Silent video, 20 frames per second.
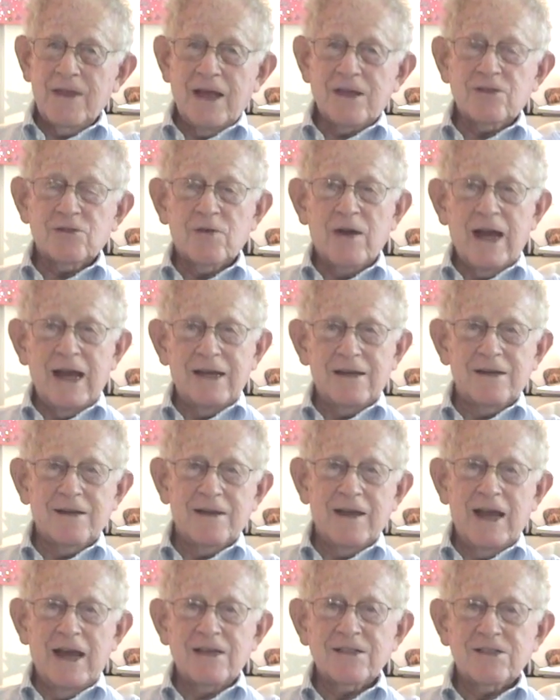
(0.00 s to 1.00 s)
That's right.
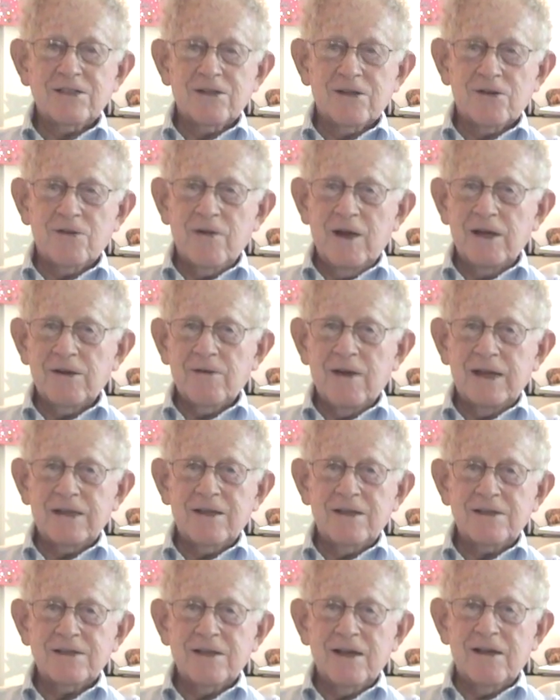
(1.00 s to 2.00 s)
Yes, you're quite right.
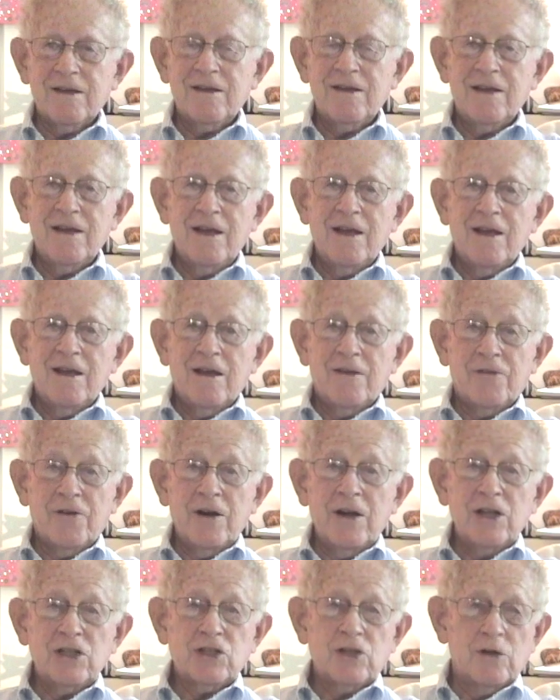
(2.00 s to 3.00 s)

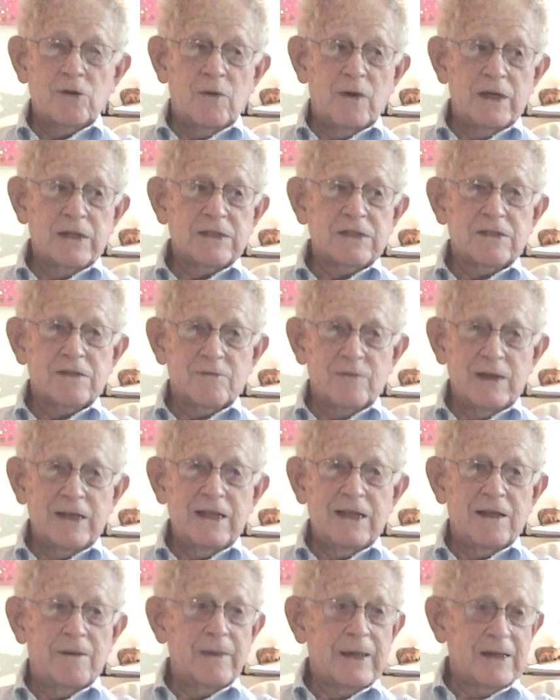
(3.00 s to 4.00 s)
Furniture was
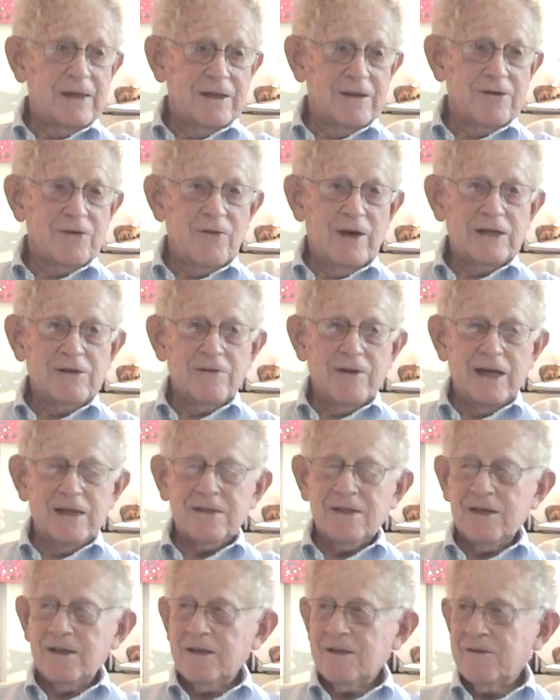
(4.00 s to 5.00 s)
really the big. You're quite
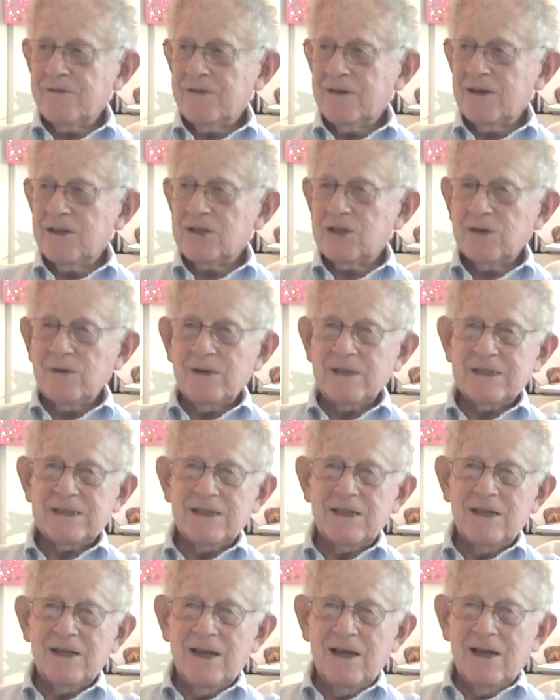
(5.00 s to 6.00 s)
right there. The furniture
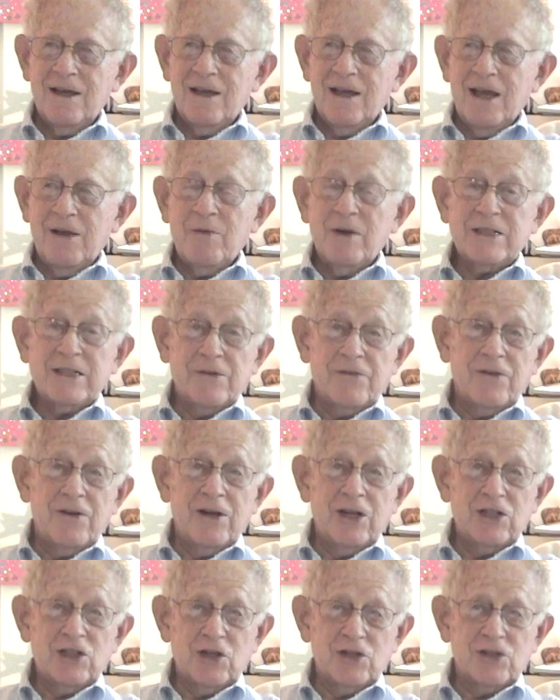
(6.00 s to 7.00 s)
was a
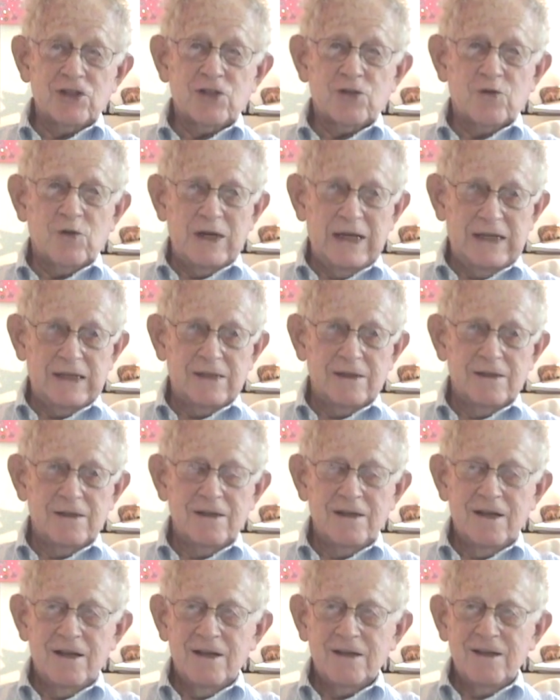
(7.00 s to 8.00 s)
furniture street.
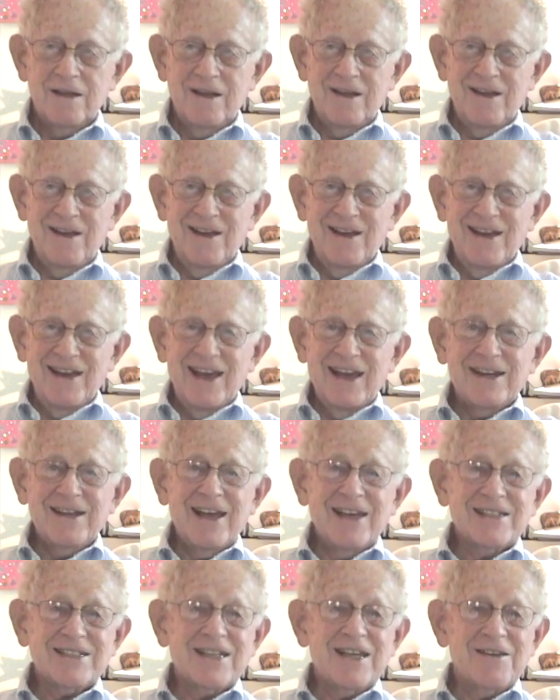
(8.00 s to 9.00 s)
It
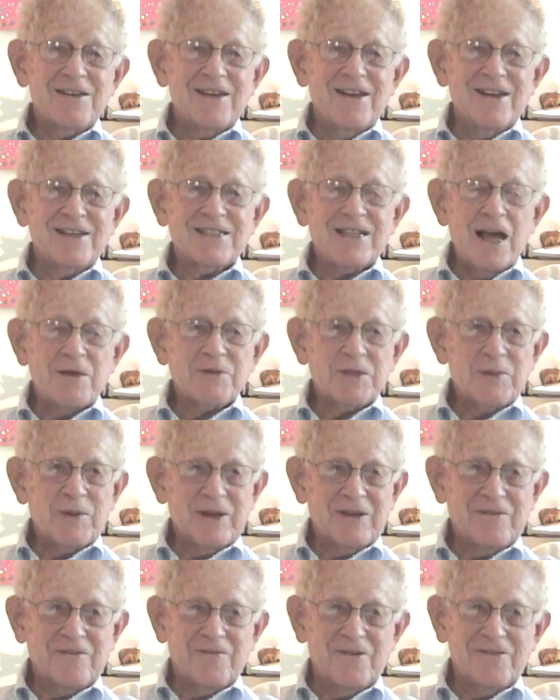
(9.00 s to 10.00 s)
has
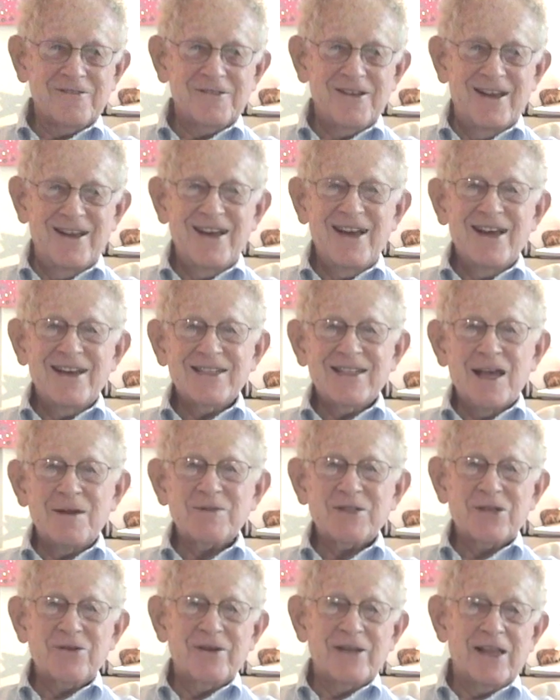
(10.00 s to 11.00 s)

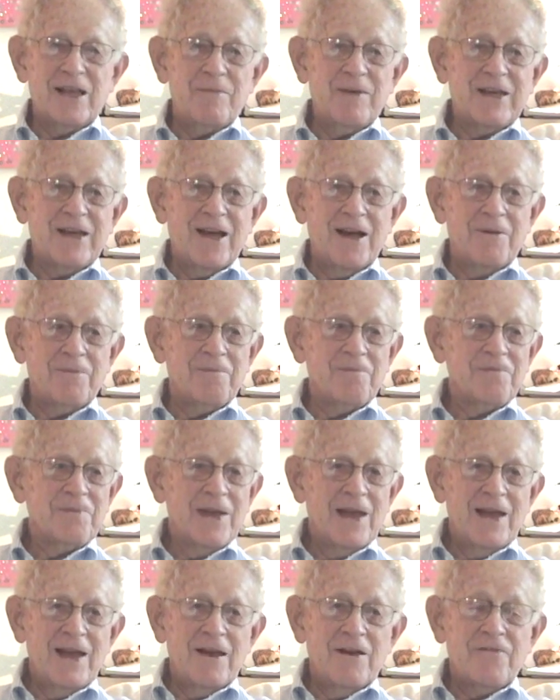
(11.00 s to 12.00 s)
subsequently become
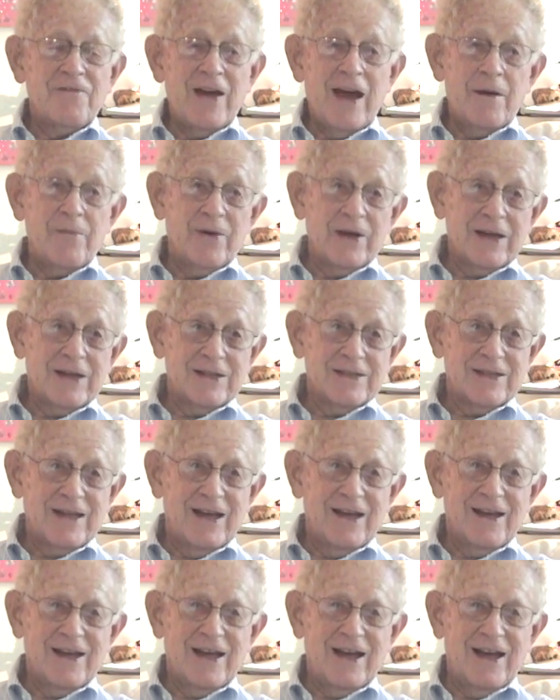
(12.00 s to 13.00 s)
fabric
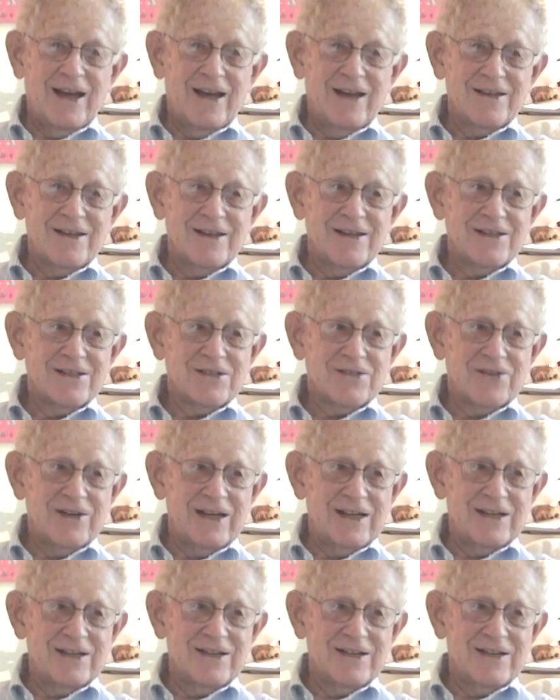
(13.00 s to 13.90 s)
street.